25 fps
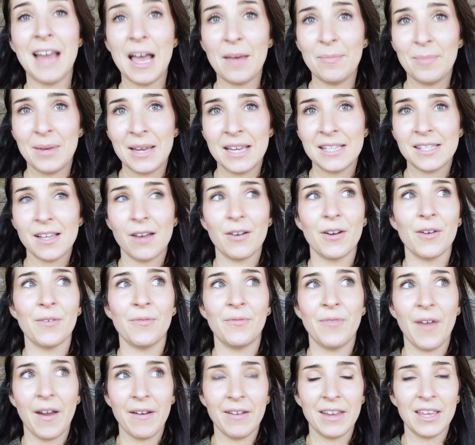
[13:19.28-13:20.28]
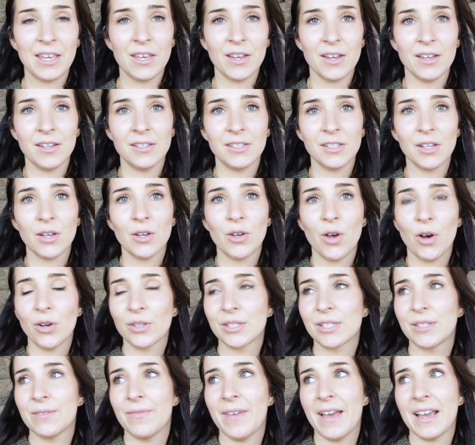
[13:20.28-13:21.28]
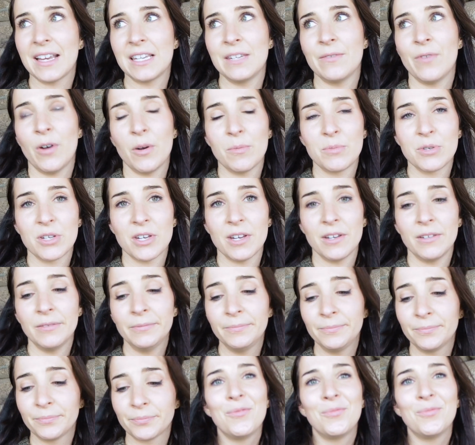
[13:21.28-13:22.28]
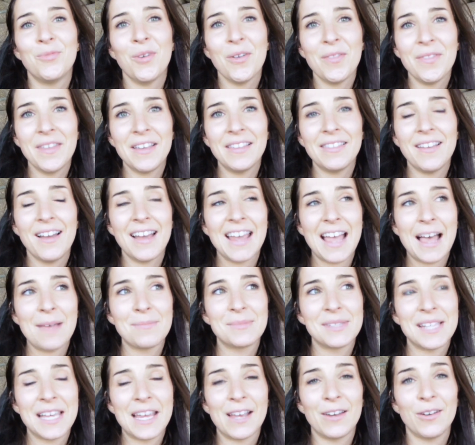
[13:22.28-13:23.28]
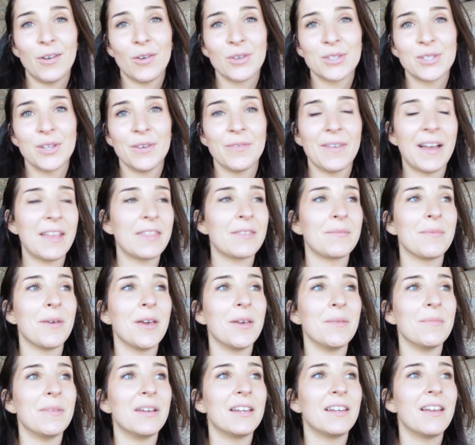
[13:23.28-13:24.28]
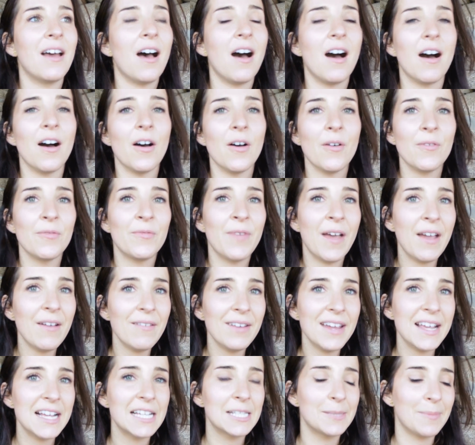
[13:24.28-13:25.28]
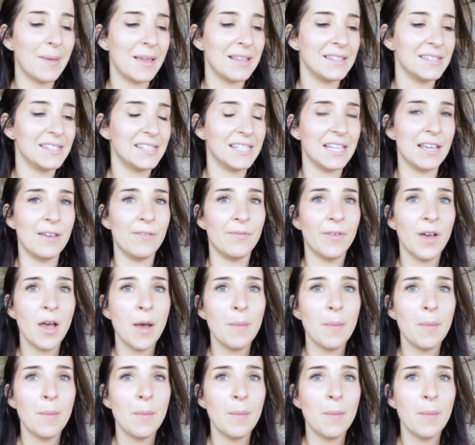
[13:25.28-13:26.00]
nappies are a very good cost-effective option. One thing that I am seeing a lot of at the moment are very expensive